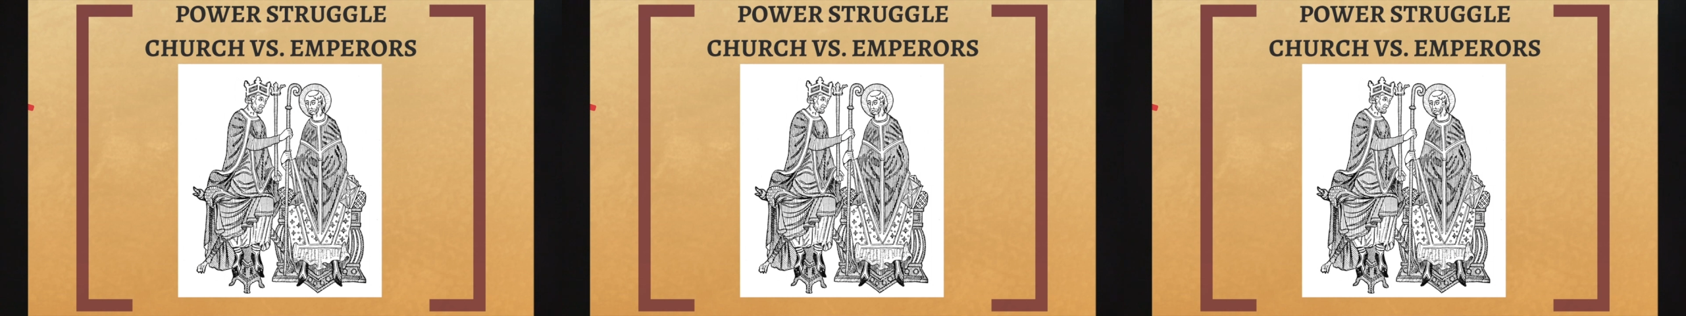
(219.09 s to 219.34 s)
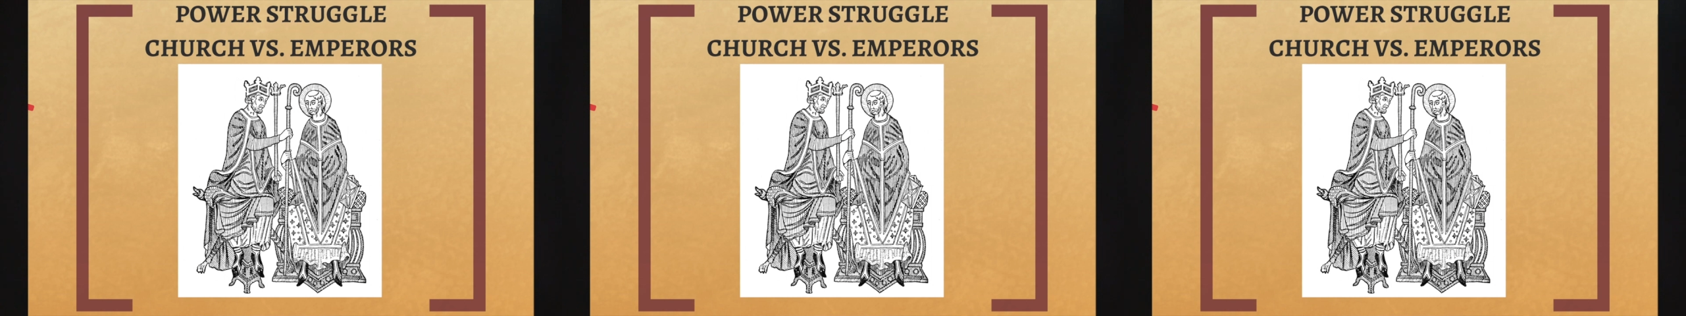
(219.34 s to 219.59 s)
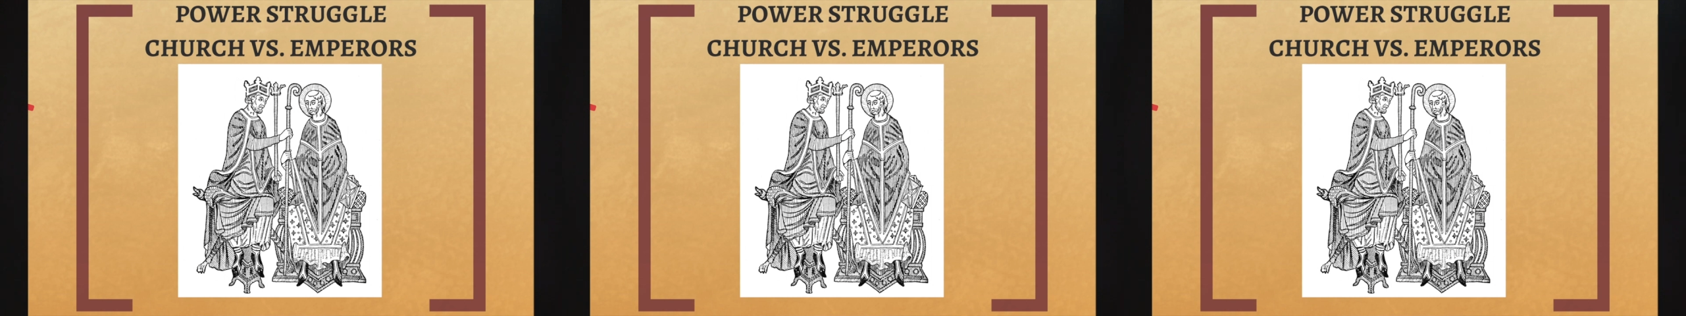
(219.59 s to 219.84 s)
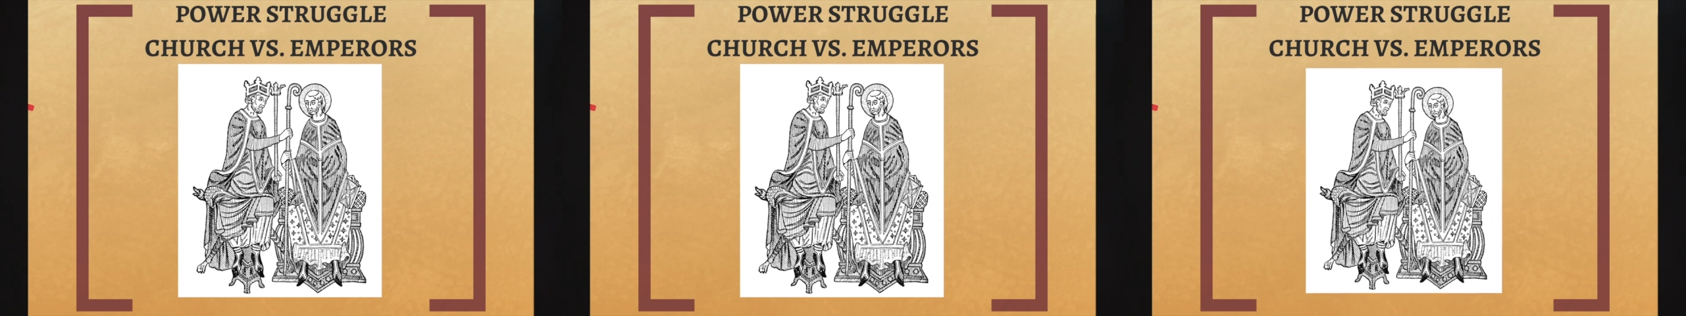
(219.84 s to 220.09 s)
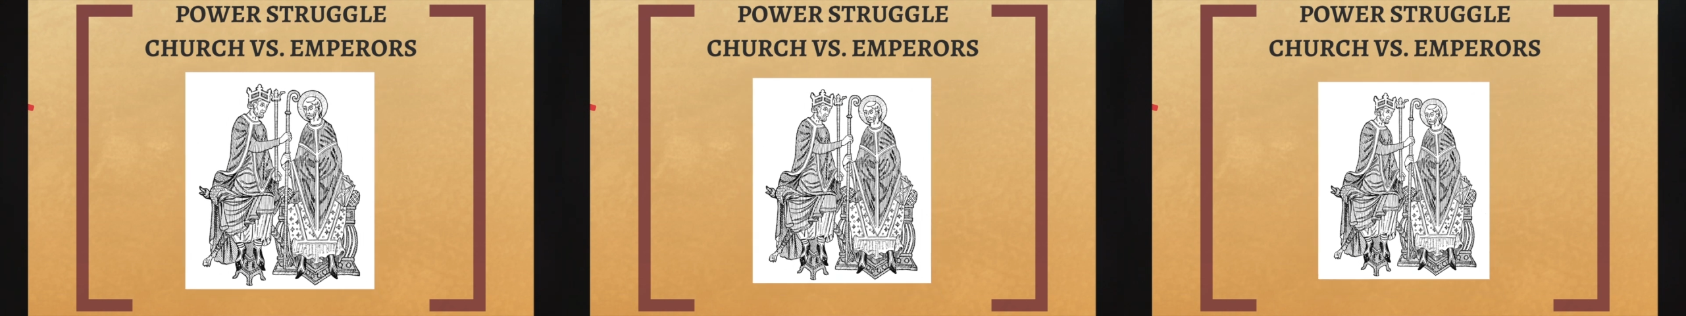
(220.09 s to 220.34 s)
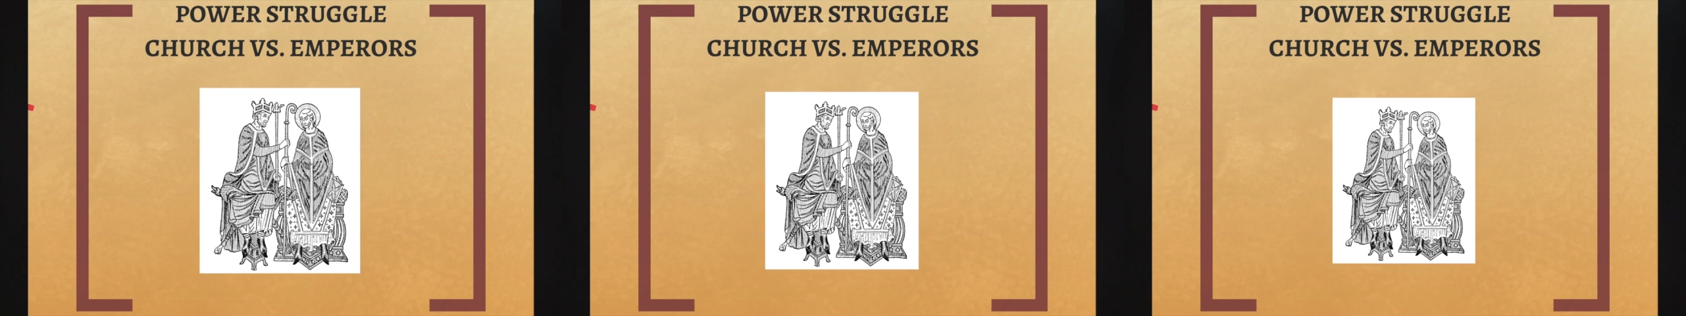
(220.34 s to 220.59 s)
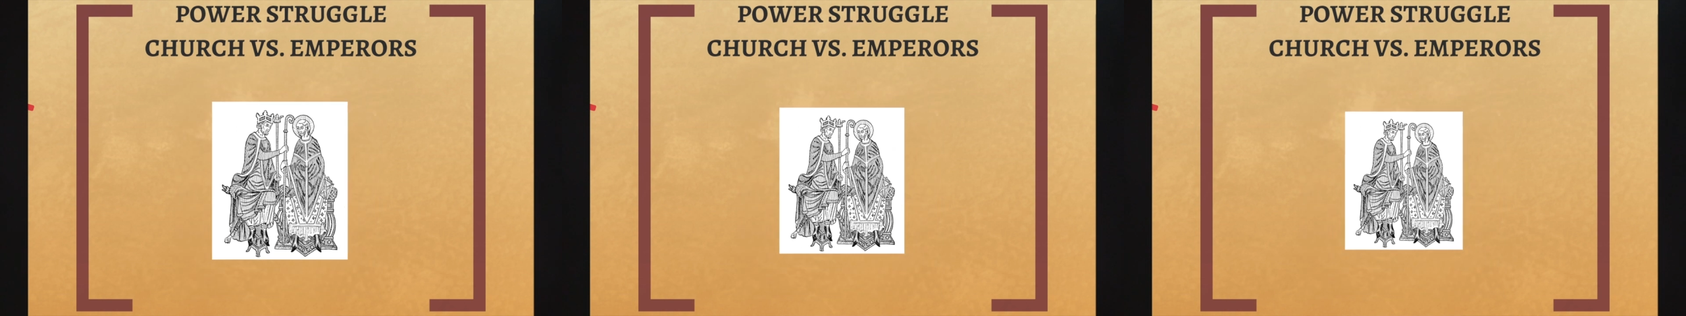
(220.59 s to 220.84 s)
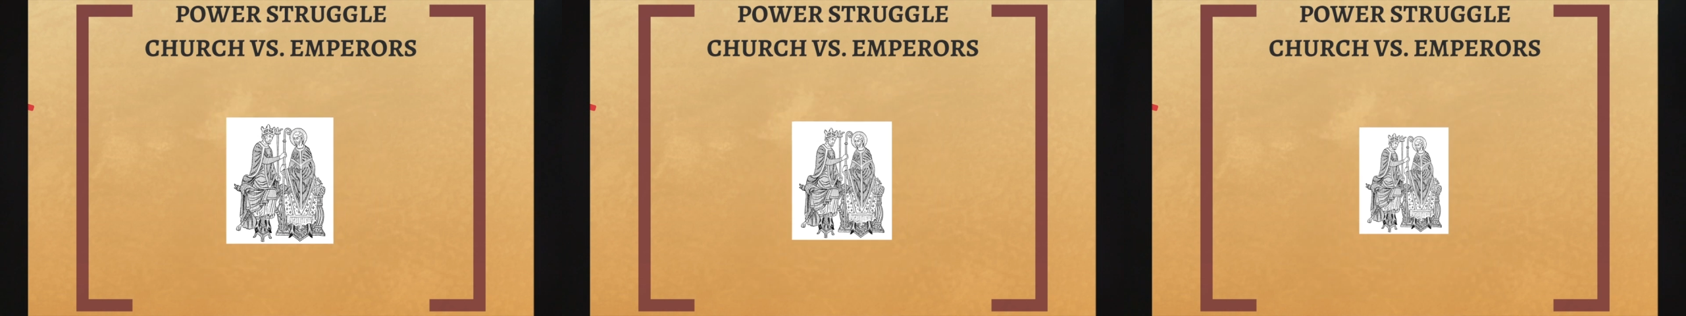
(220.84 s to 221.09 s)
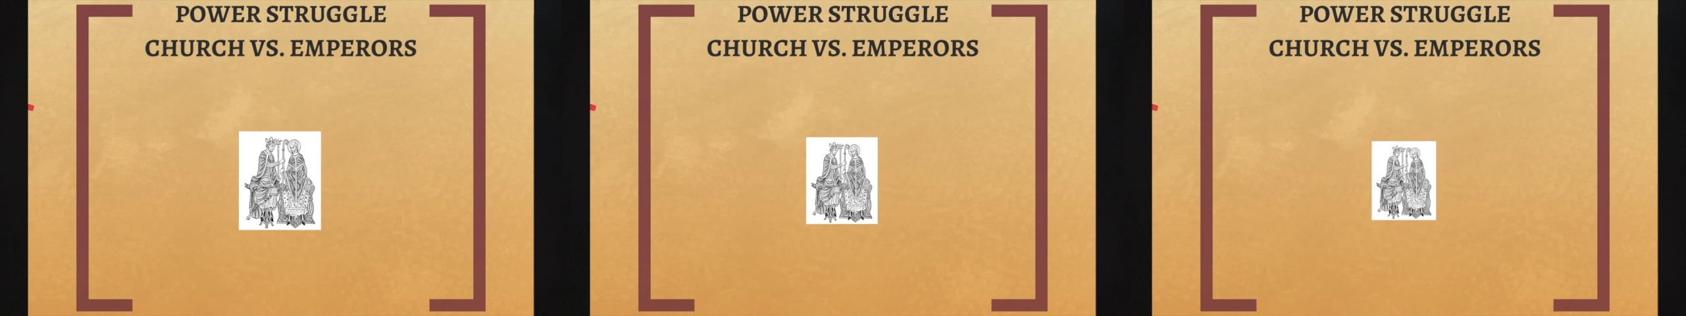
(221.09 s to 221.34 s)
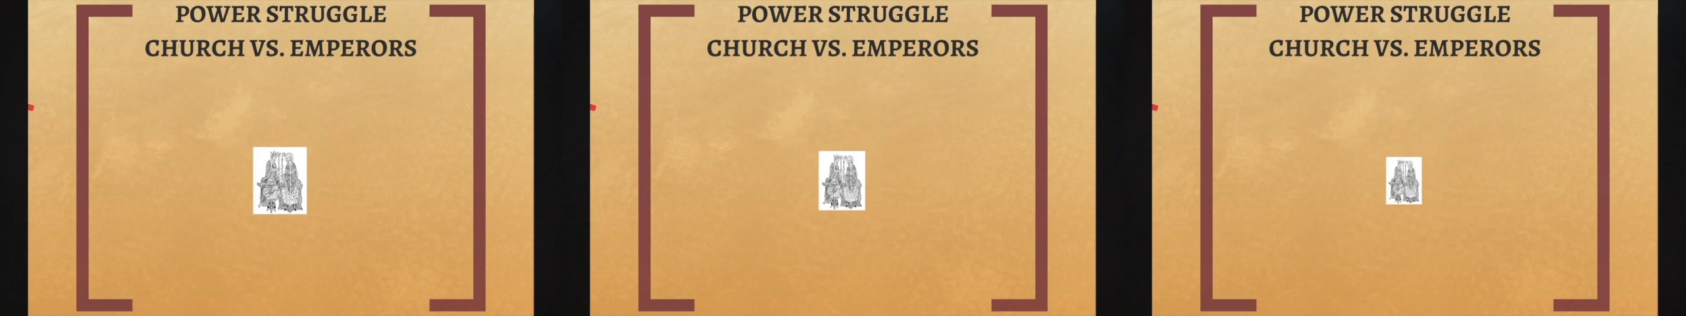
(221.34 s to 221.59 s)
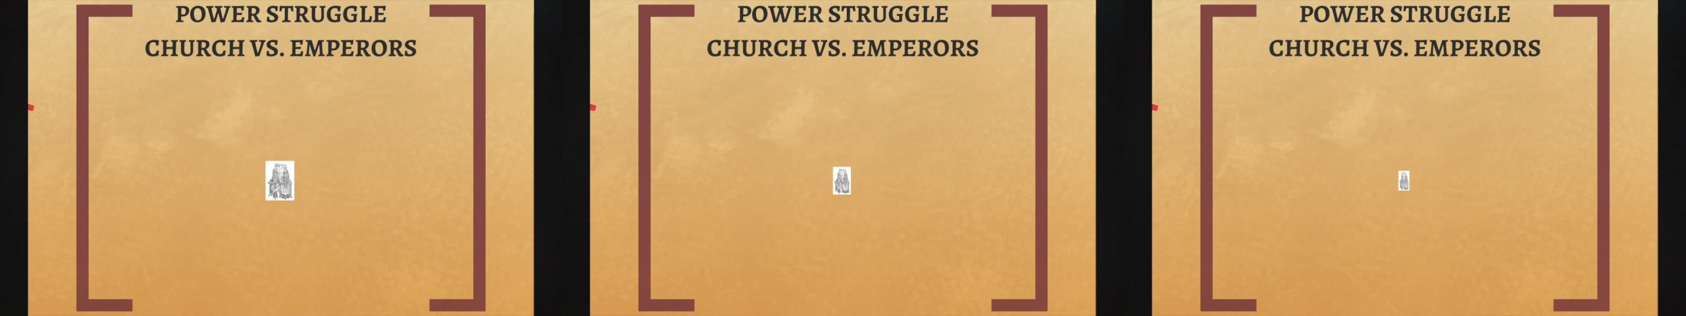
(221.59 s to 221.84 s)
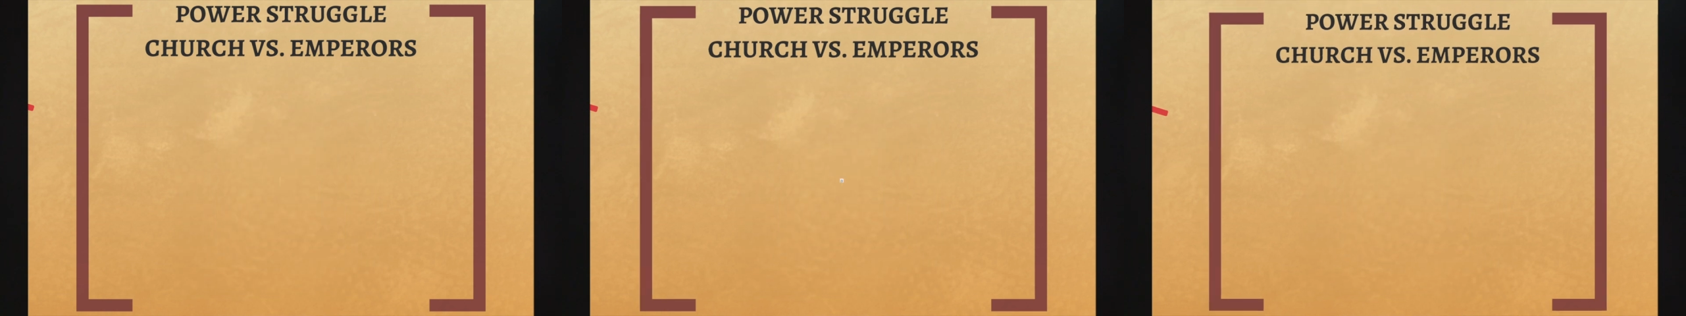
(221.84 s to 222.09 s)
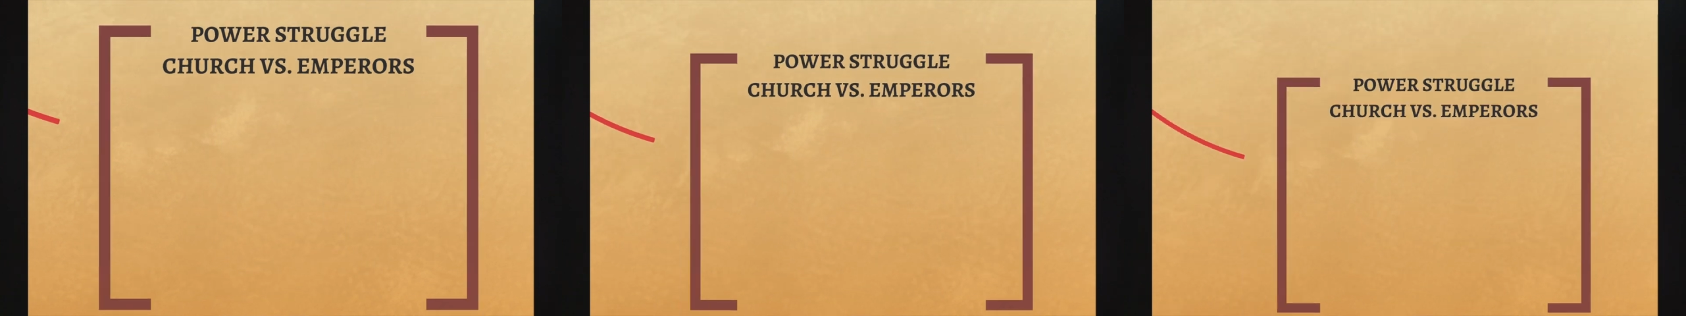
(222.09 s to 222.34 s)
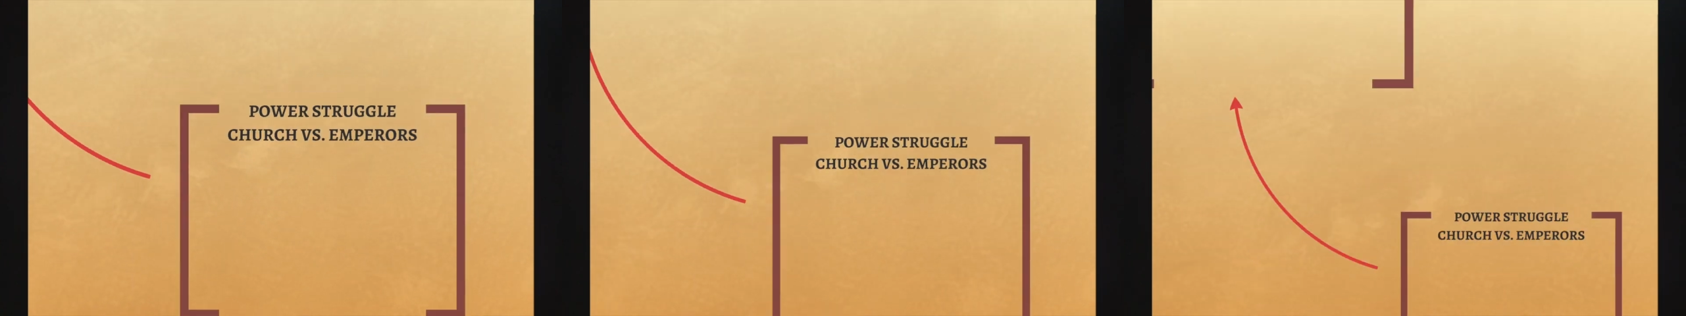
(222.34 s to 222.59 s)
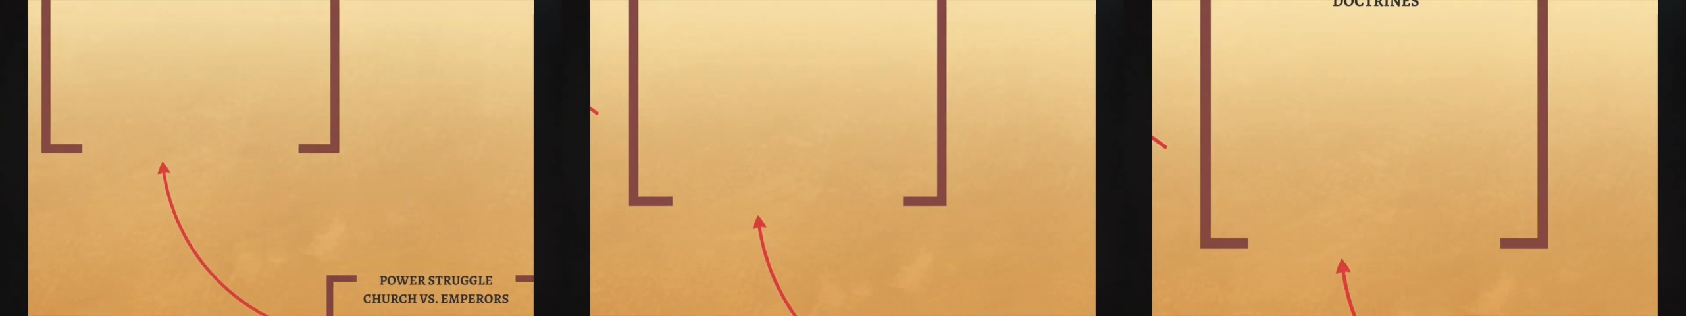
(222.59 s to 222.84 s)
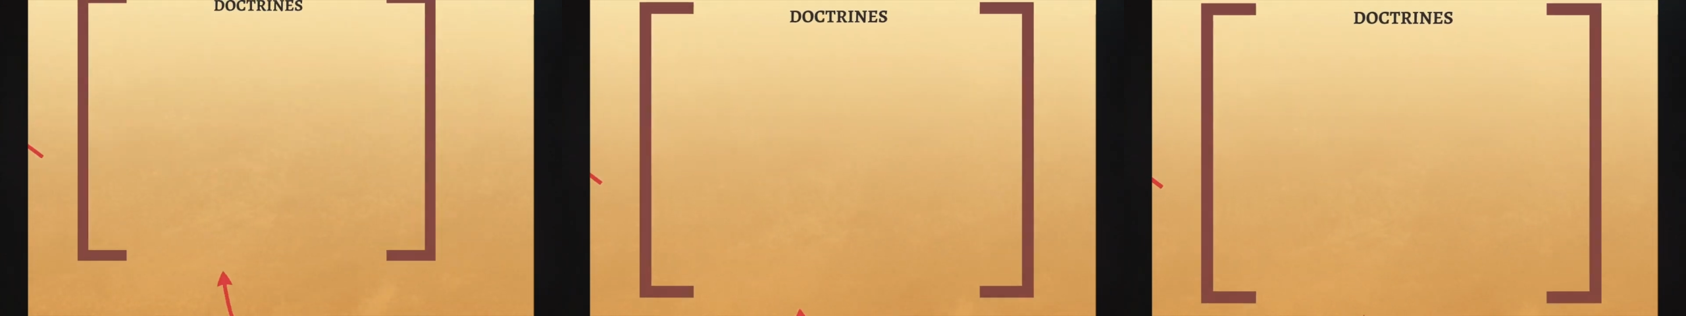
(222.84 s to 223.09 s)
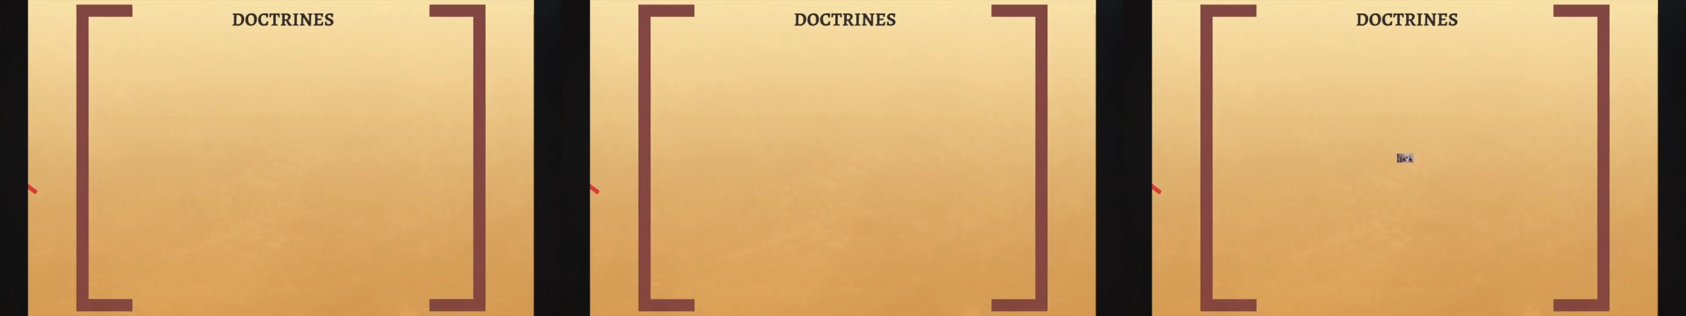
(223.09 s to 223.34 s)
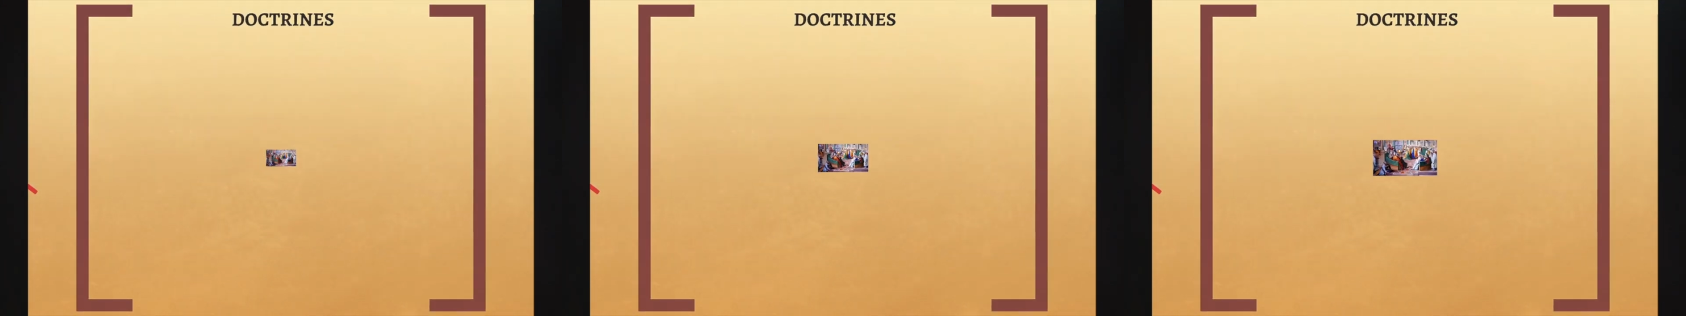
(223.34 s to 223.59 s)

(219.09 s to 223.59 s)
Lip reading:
No face is visible, so there are no lips to read.